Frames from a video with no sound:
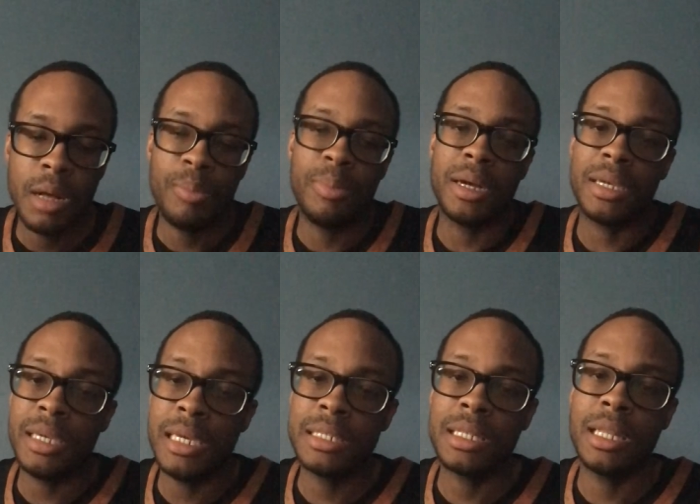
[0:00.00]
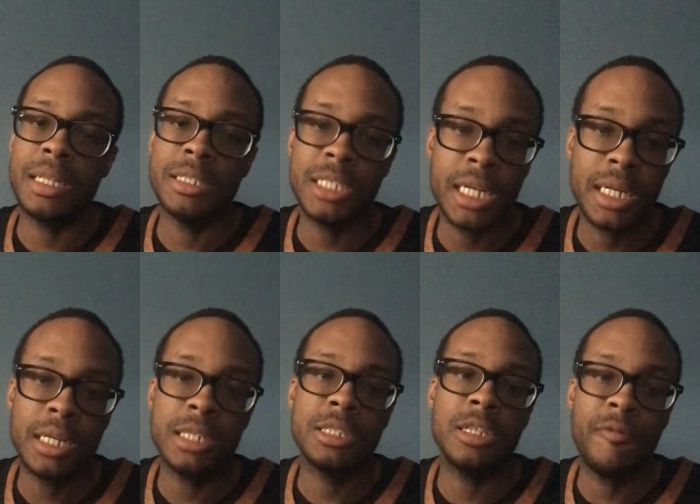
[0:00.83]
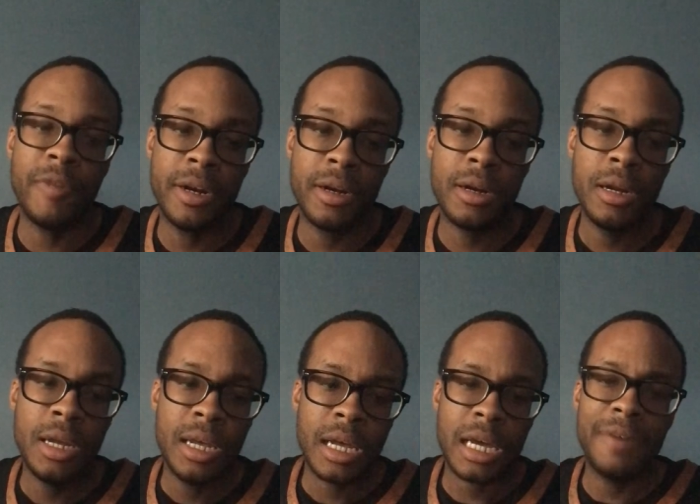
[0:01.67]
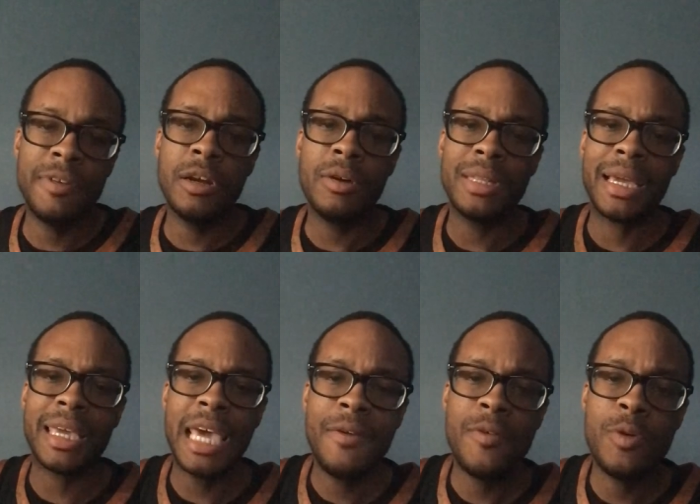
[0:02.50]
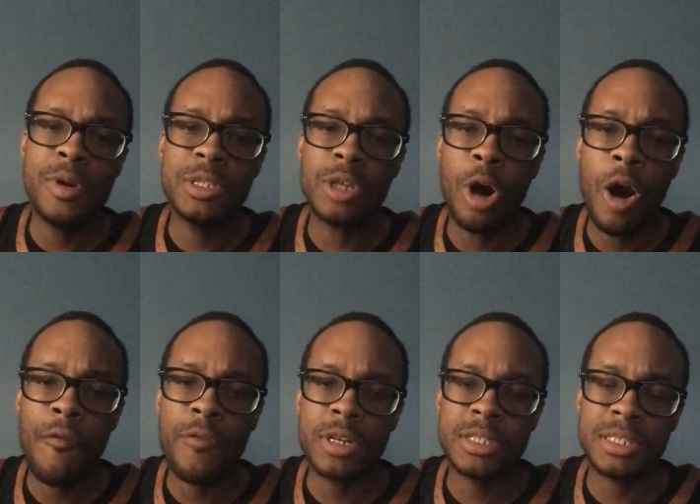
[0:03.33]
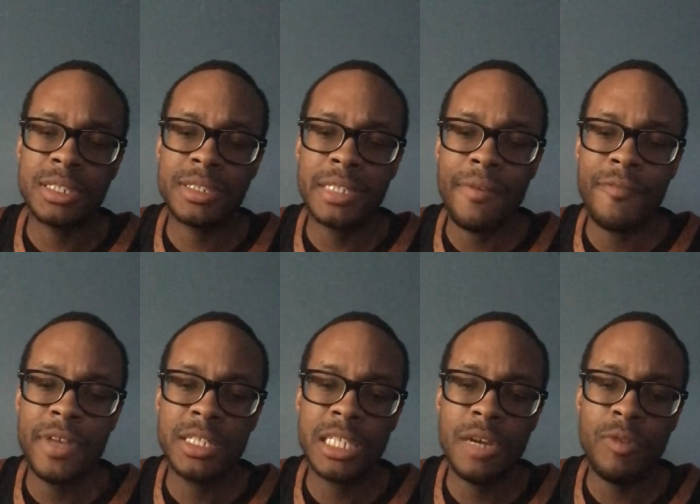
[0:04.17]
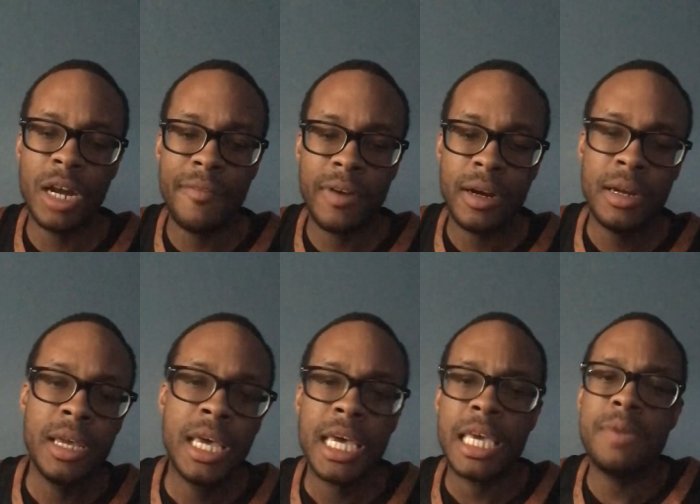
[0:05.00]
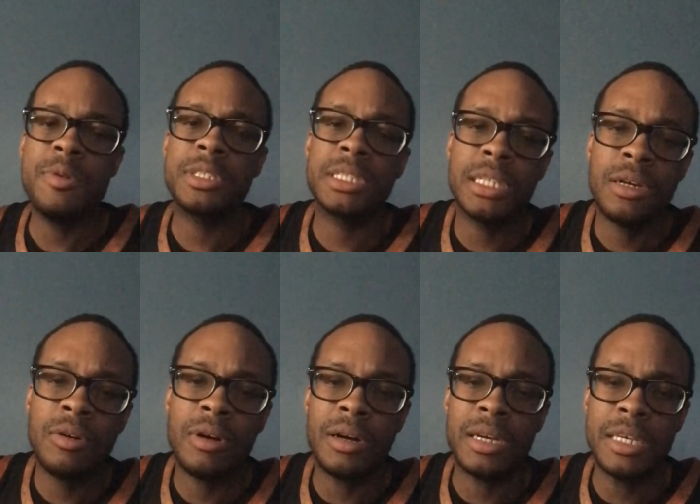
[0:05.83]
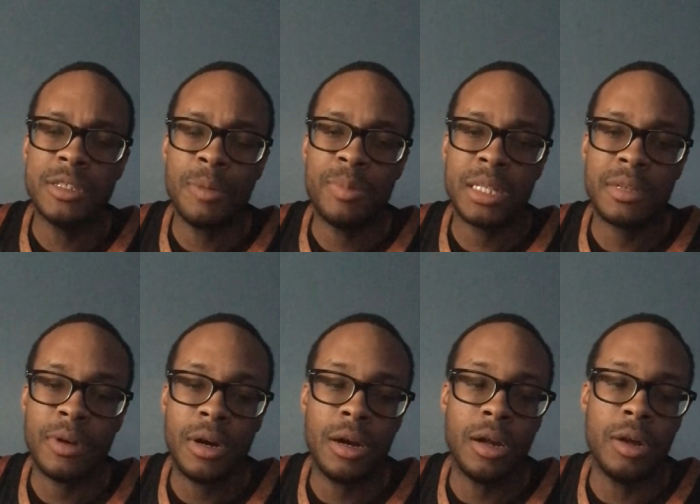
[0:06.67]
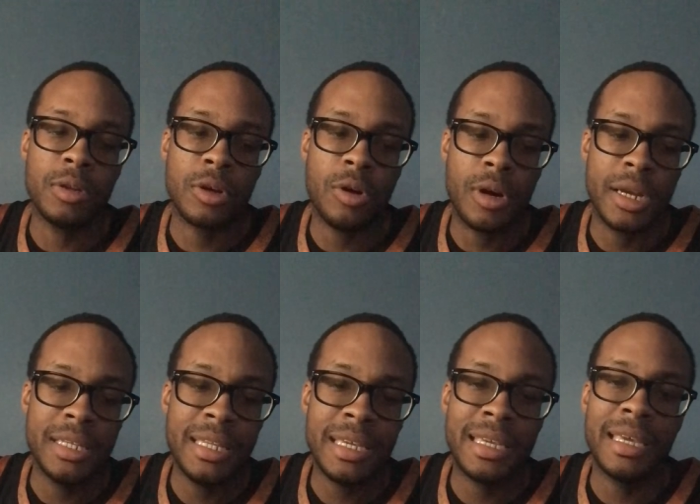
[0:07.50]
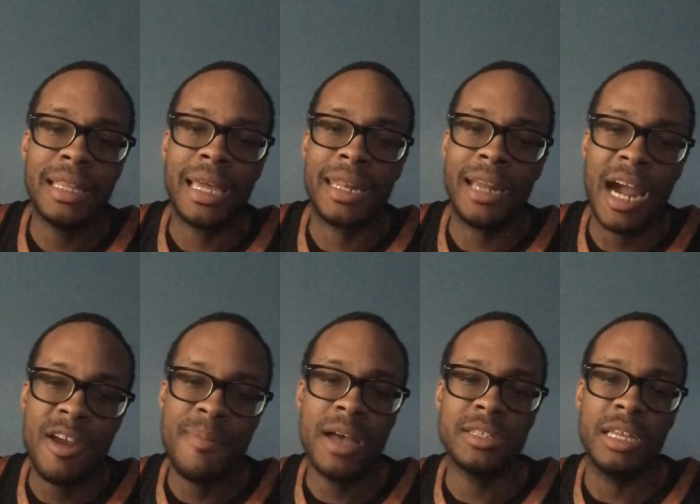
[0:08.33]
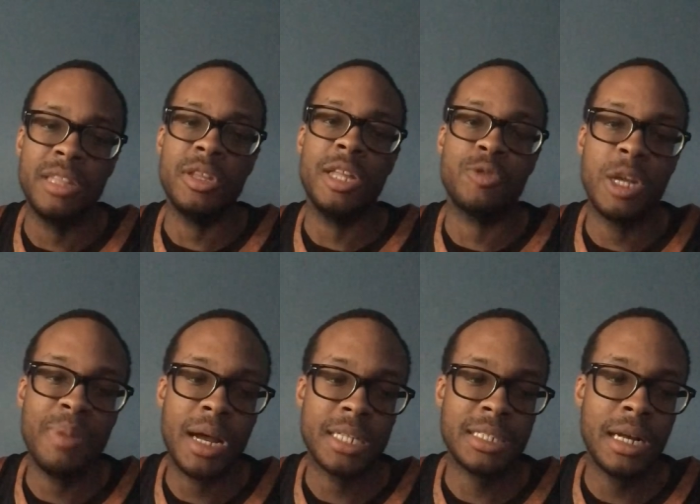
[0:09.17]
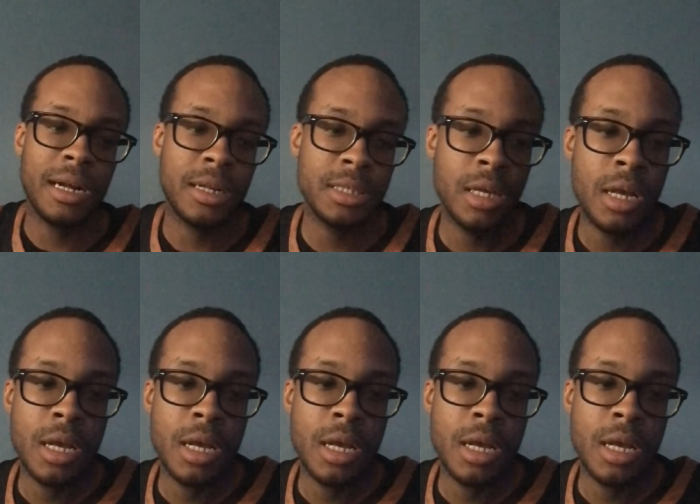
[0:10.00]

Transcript: But he is a legit defender. Because we know that game, we was 0 for 15, whatever. He was still he's still productive on the court. He did get like 9 rebounds and 3 block shots.